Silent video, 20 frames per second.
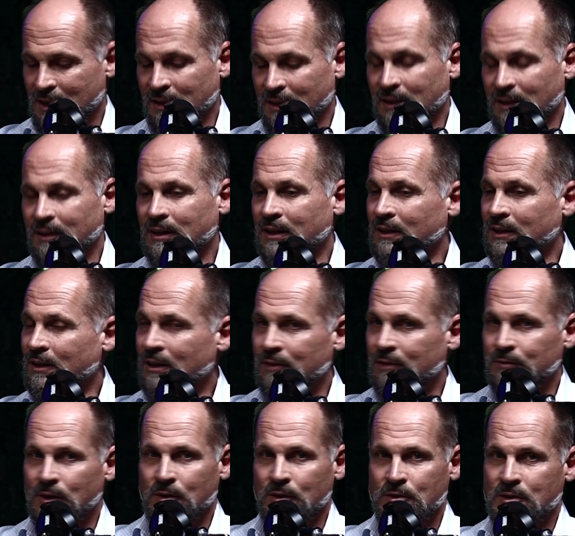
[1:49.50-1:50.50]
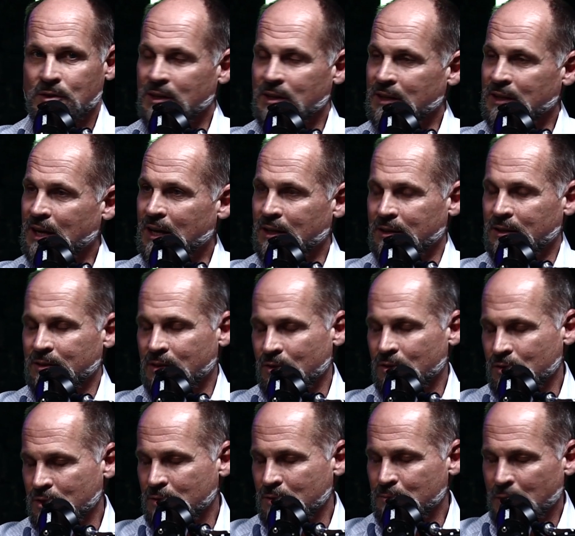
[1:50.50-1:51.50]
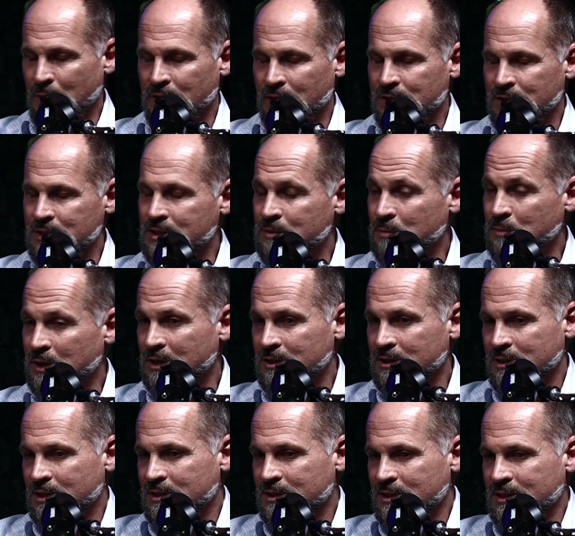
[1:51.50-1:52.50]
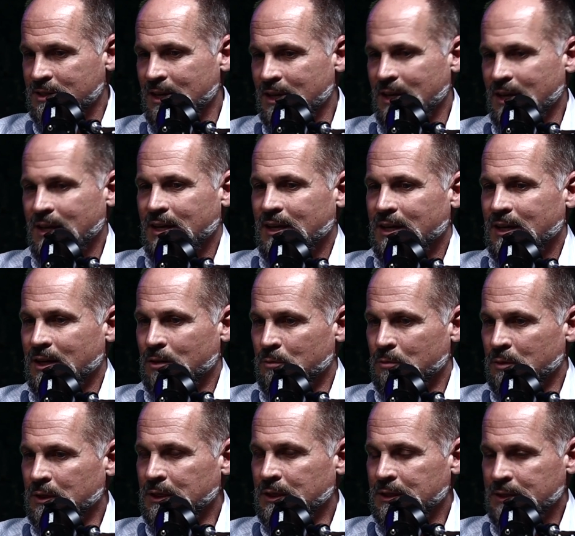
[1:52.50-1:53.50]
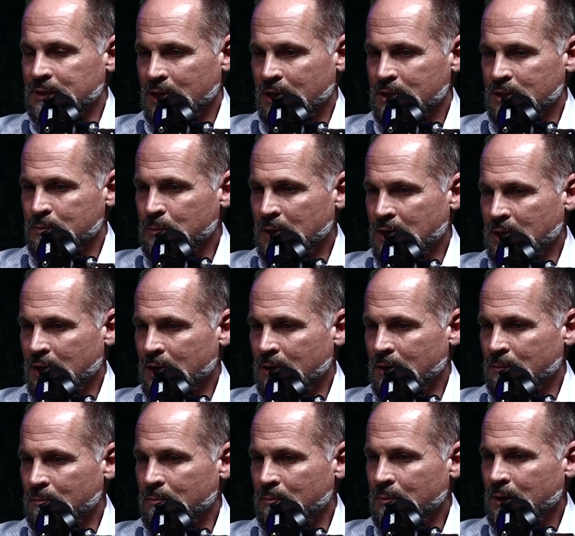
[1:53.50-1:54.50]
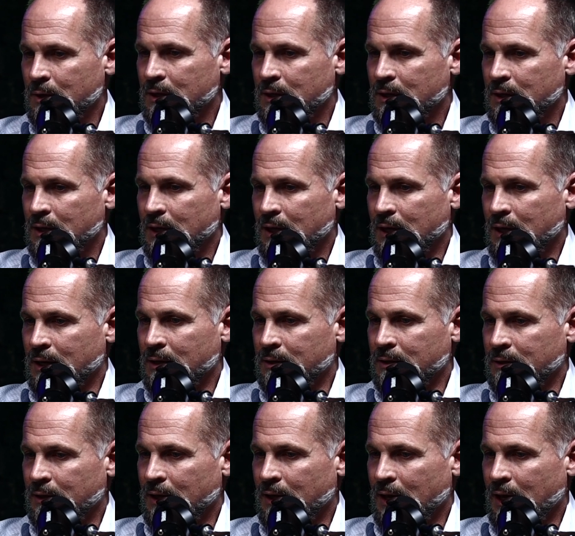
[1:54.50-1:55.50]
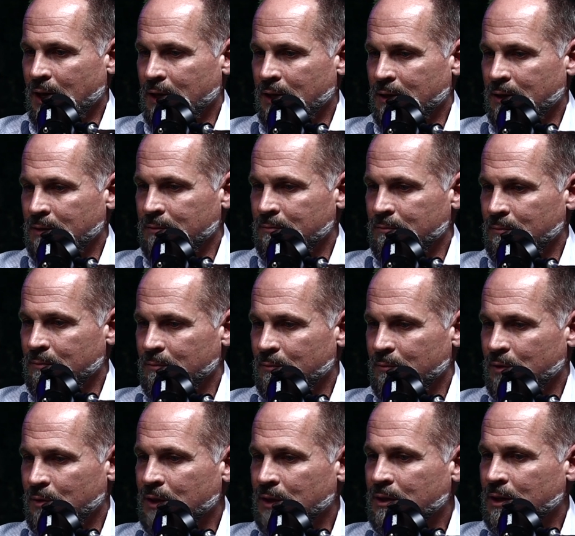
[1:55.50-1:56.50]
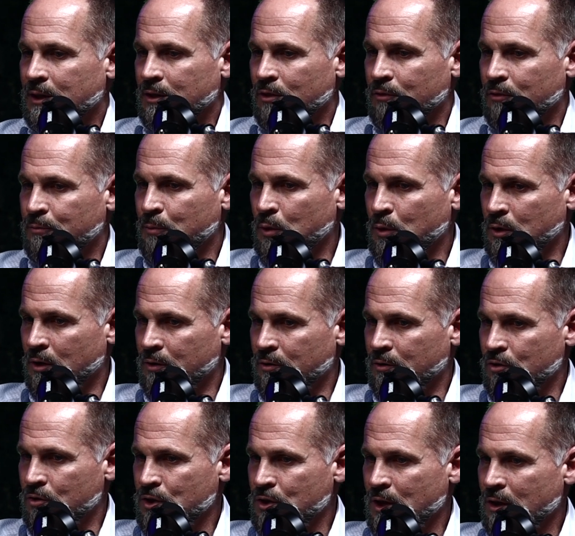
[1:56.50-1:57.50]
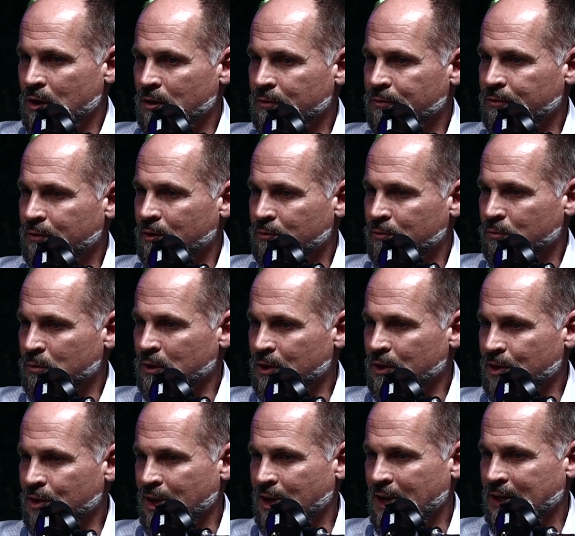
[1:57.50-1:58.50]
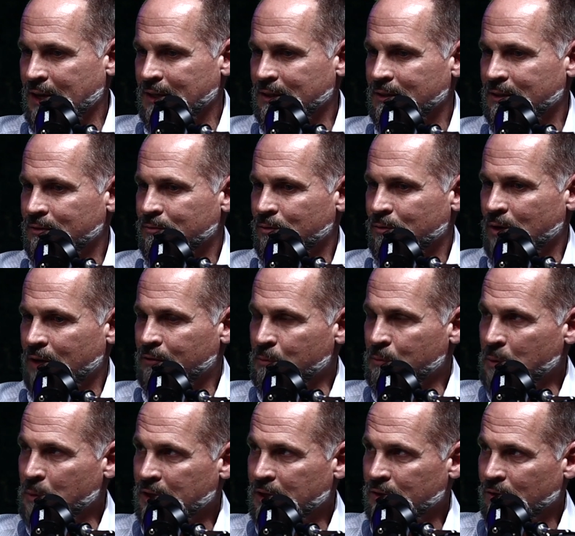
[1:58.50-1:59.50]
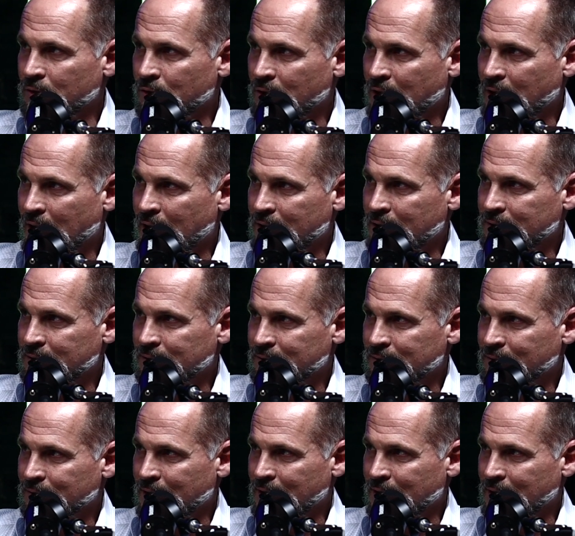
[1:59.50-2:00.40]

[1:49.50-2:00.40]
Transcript: I love those comparisons because it really does become a thing that you've put on the shelf of real estate for everybody to look at, right?